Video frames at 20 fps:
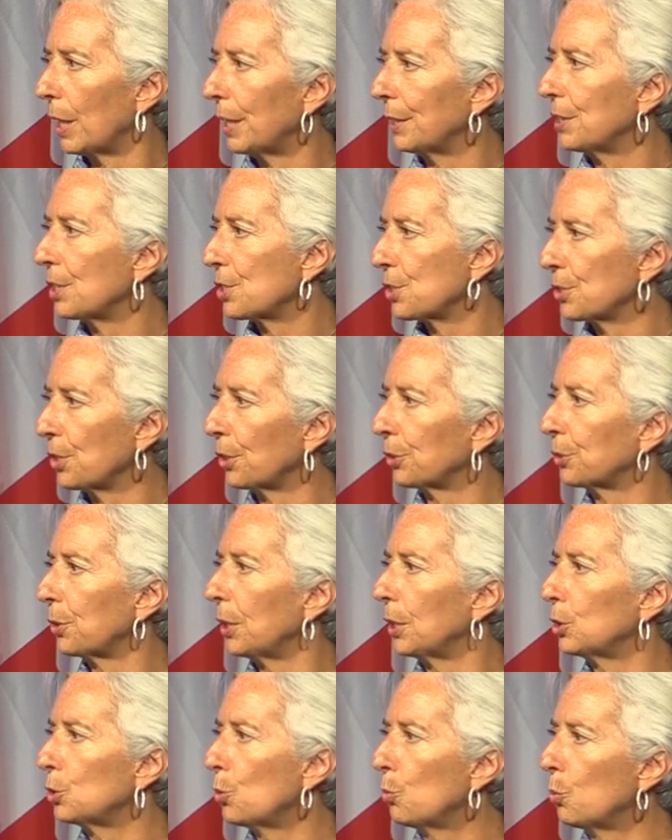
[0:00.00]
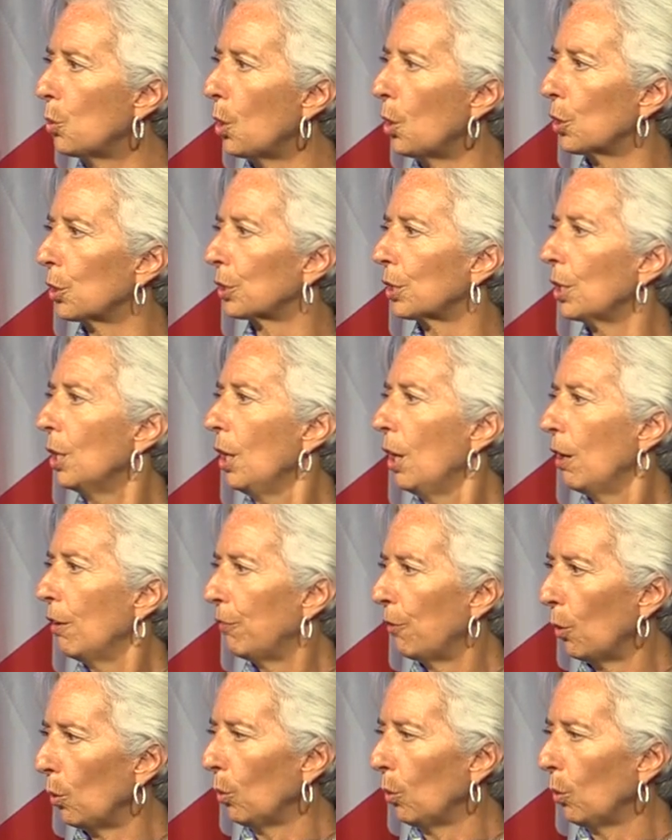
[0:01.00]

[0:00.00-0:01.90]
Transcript: and it's not going to work for